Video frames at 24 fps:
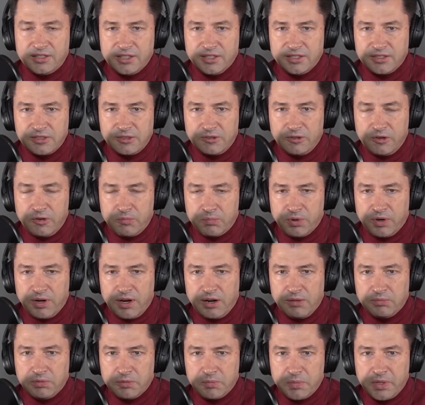into a
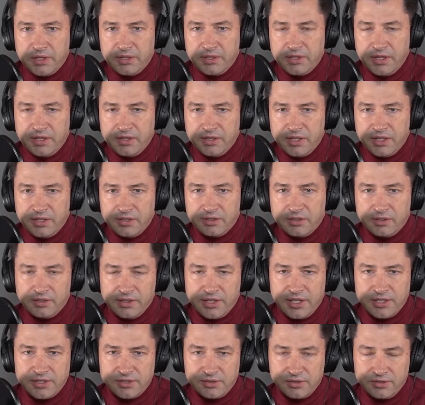problem and then
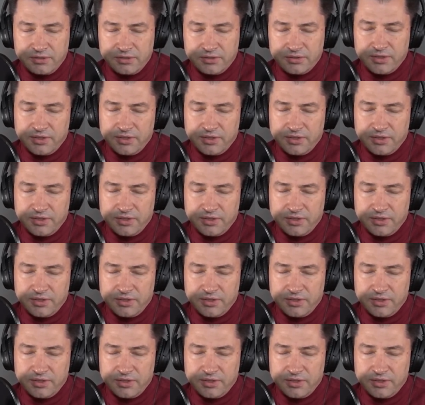led to